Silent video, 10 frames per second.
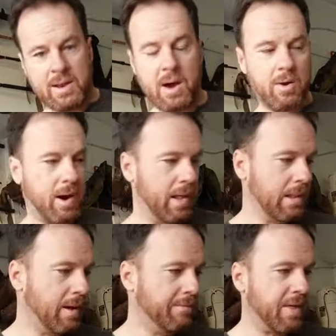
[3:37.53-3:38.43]
Now, I
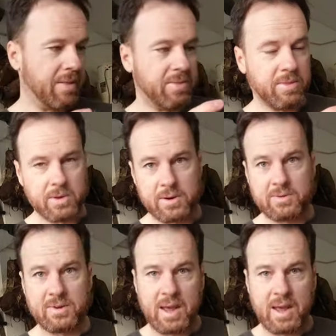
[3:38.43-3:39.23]
love that there is a